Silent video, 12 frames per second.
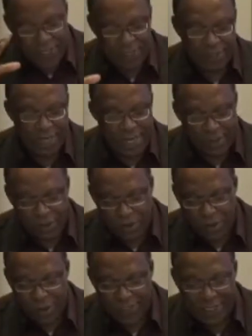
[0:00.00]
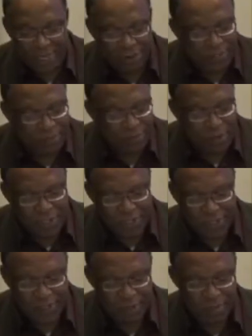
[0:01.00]
this so-called generative
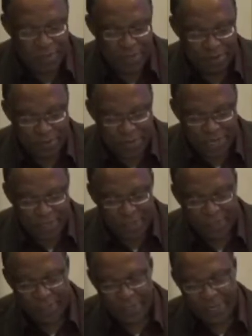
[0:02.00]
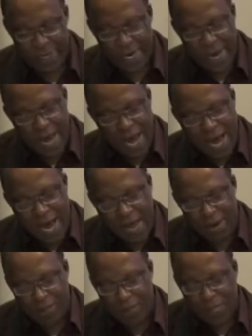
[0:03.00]
process more than once.
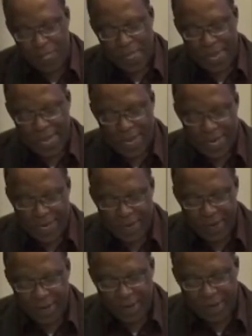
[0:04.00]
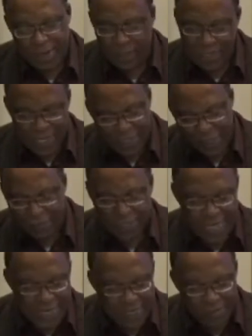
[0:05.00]
And this idea of
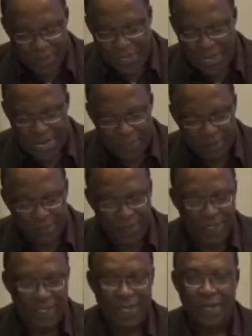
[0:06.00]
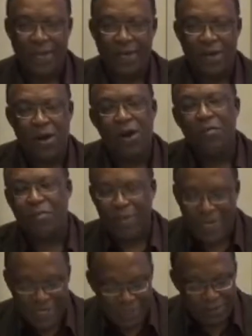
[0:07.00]
starting with the dance feet and then
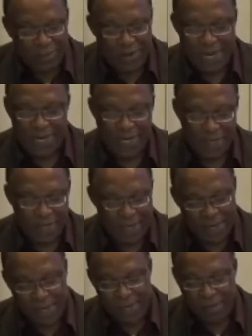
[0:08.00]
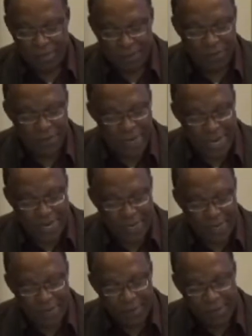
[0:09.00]
complexifying them, if you like.